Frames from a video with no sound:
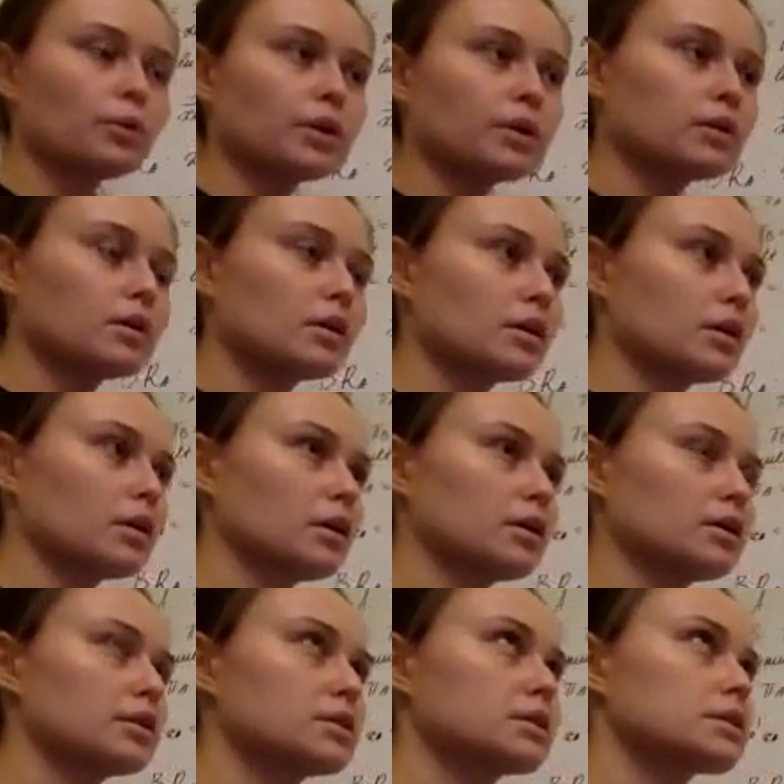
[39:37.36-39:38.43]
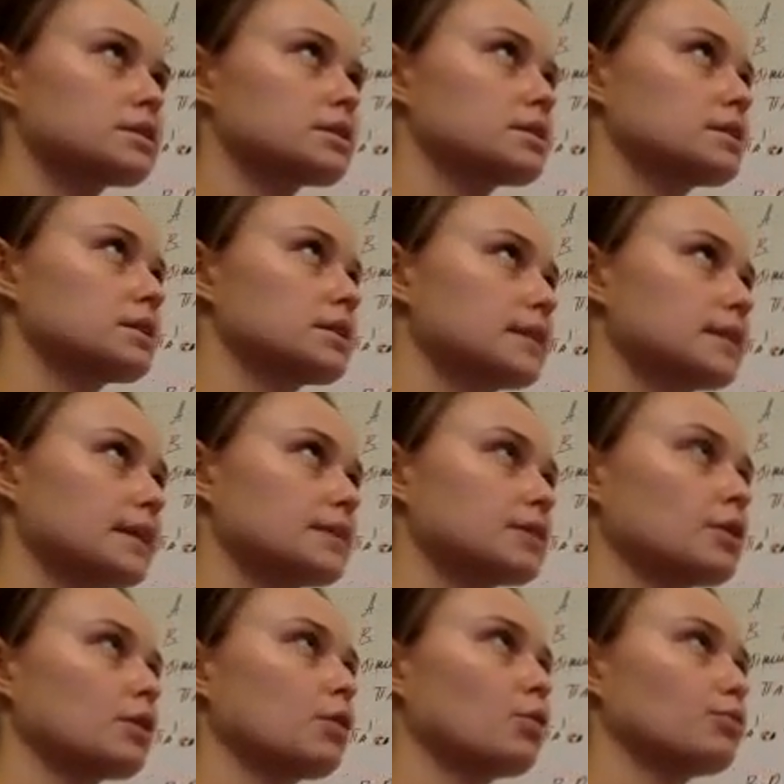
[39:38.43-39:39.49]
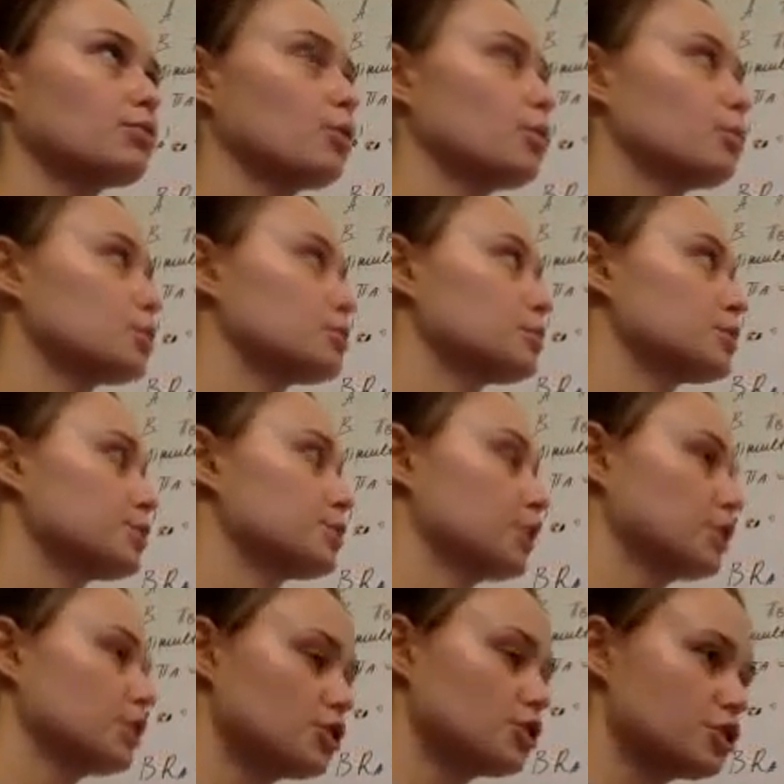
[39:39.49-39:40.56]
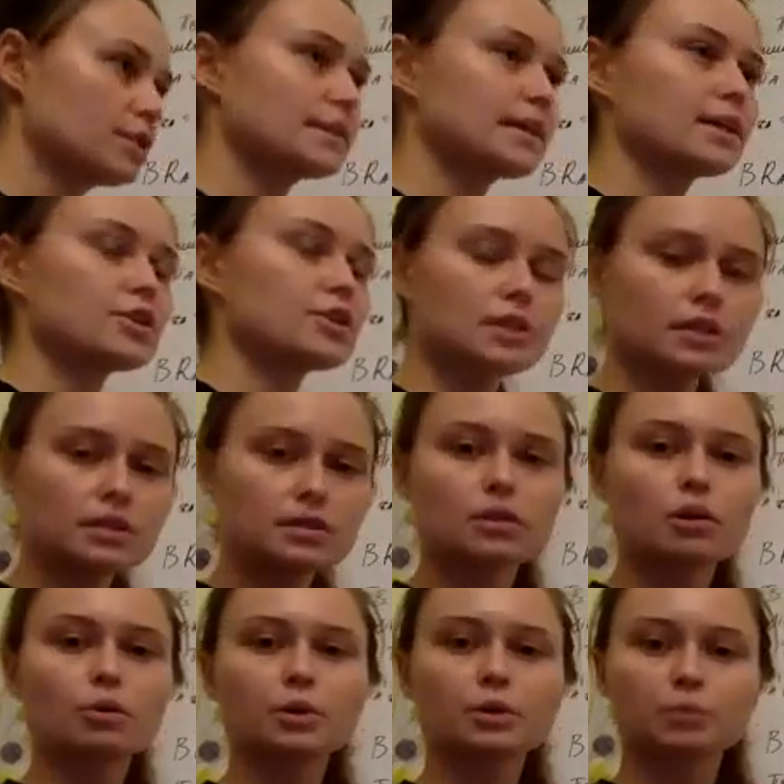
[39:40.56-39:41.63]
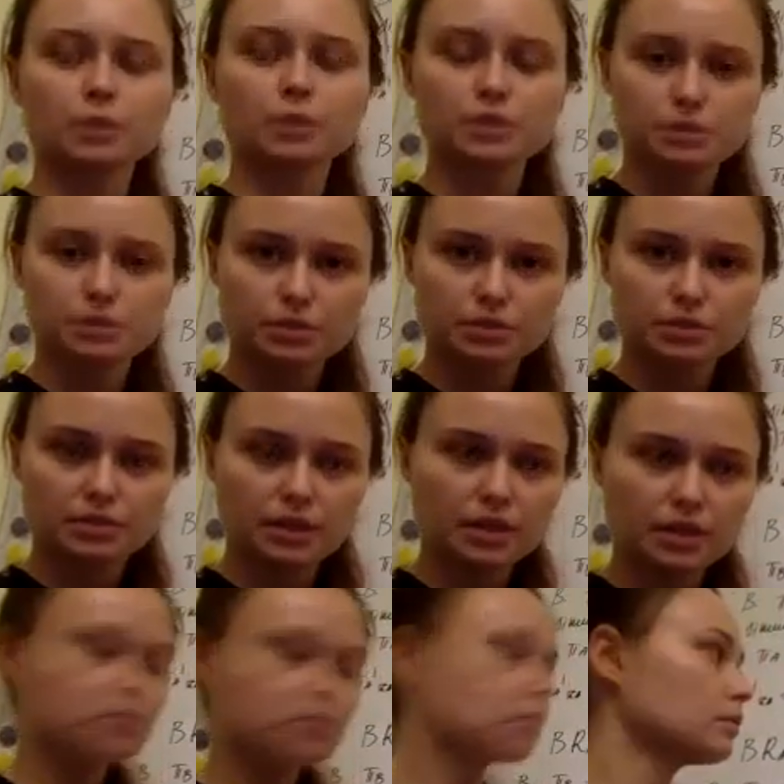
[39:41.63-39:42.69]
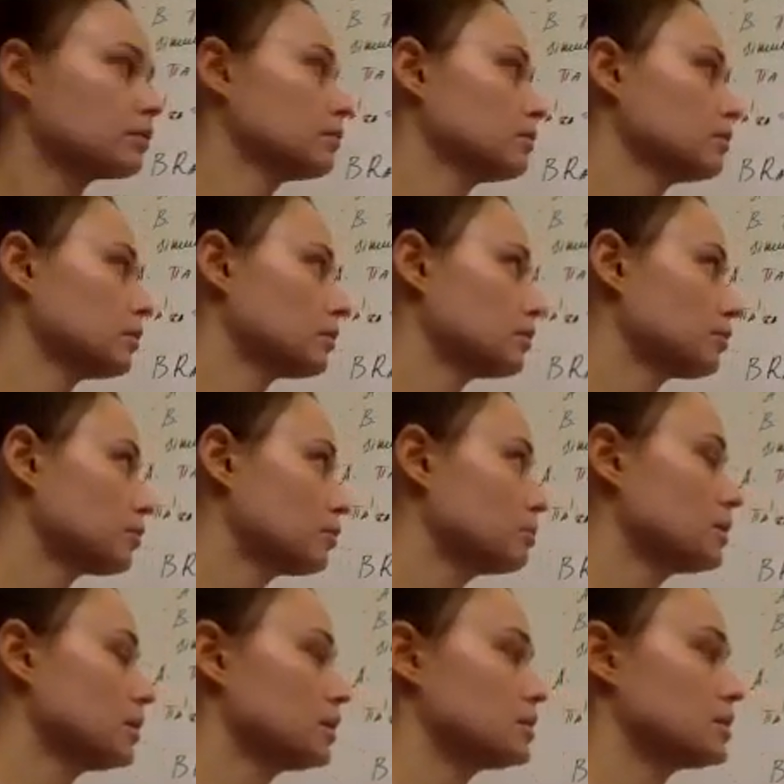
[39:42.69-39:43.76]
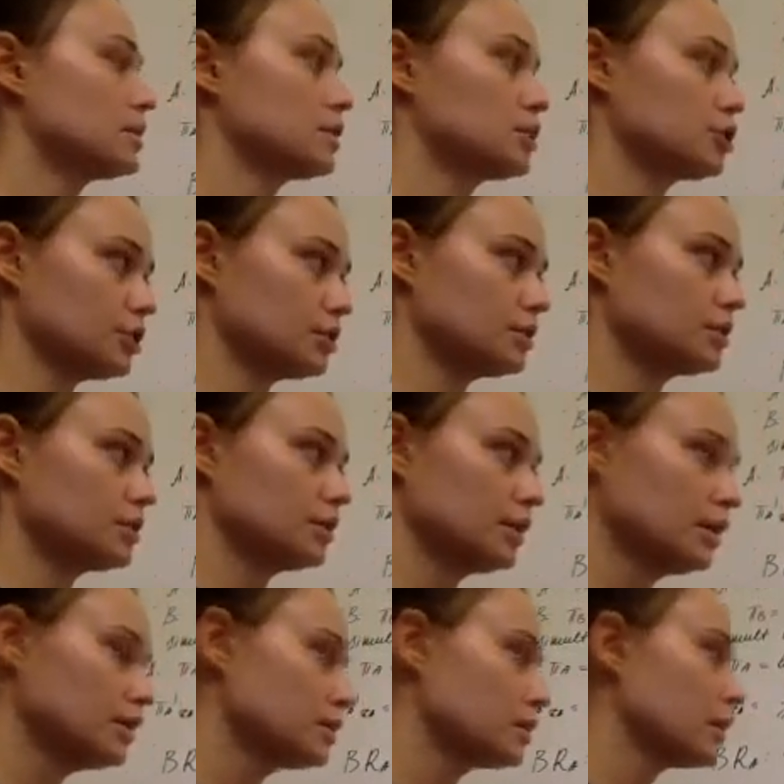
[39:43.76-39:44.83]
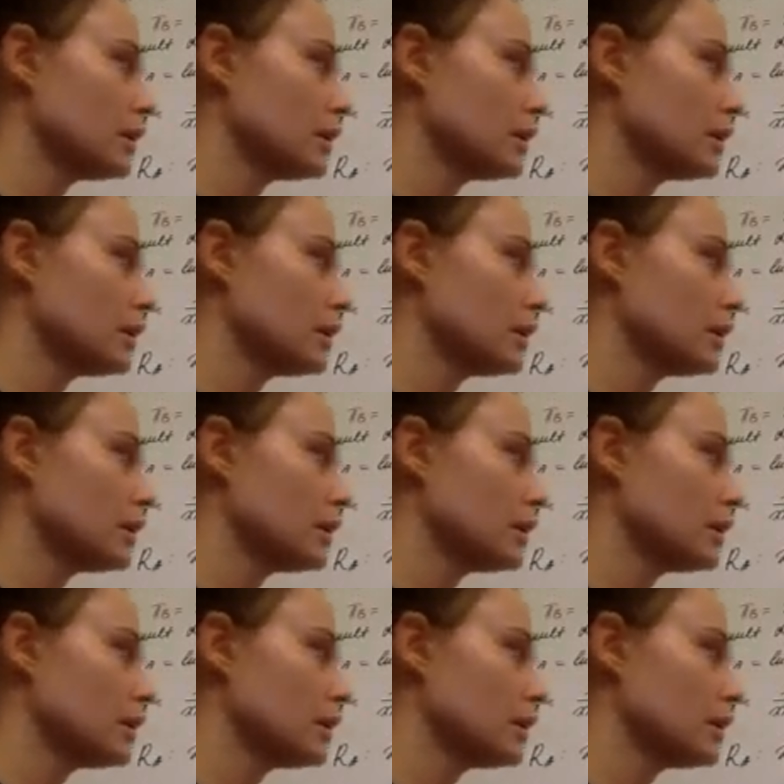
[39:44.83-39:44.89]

when the set of optimal strategies such that no one wants to deviate from their decisions. Yes,